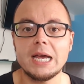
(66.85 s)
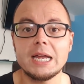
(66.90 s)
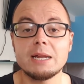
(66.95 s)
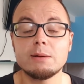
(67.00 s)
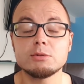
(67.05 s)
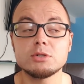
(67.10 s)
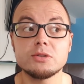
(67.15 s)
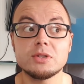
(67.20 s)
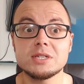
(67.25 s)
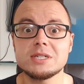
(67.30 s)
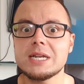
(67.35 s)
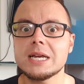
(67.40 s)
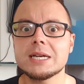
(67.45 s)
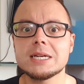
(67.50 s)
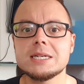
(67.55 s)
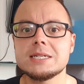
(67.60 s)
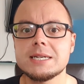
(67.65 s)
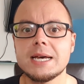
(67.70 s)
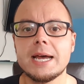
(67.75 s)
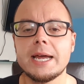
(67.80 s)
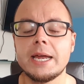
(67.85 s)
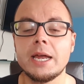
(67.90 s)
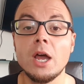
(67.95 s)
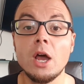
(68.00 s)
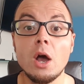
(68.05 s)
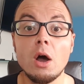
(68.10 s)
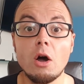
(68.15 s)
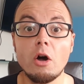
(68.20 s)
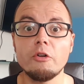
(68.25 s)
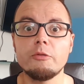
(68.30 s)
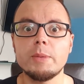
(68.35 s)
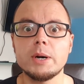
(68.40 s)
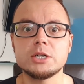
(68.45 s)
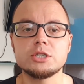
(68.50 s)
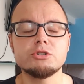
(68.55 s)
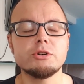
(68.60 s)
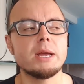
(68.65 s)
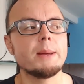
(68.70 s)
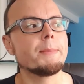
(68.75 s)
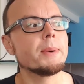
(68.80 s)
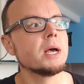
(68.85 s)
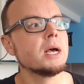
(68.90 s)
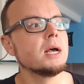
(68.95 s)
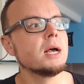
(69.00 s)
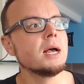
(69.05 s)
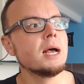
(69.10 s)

And it was on the second day of my trip.